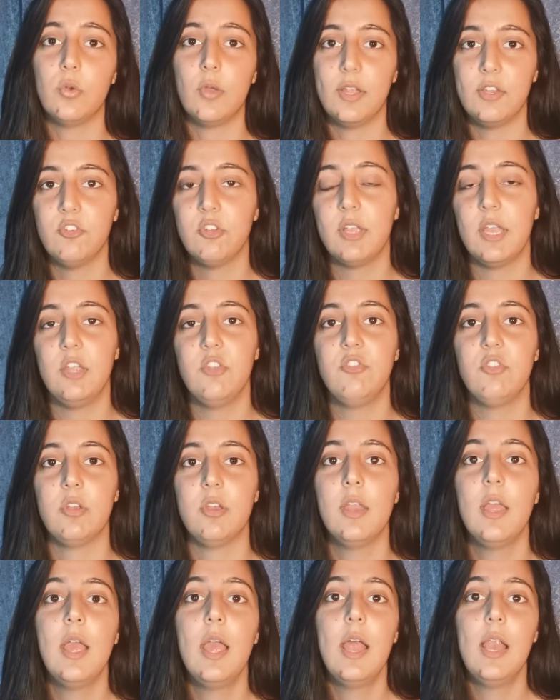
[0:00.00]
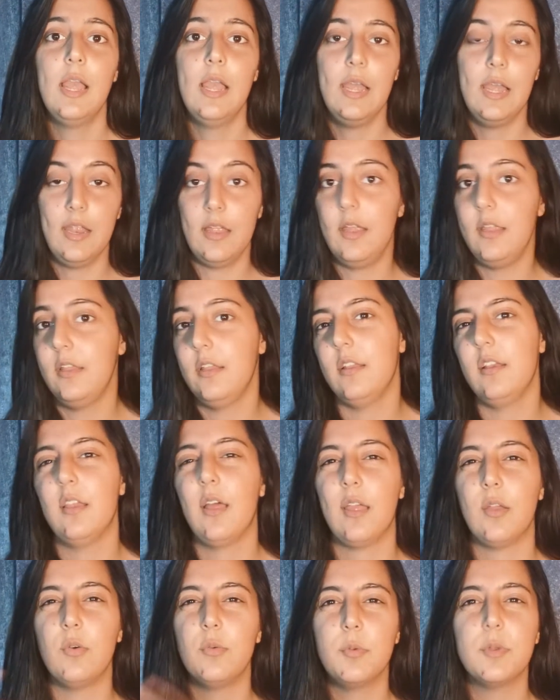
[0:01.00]
your education
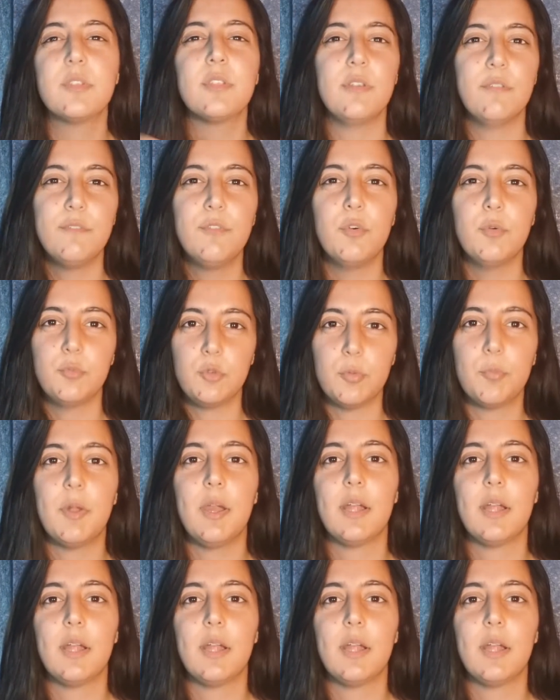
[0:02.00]
like almost informed your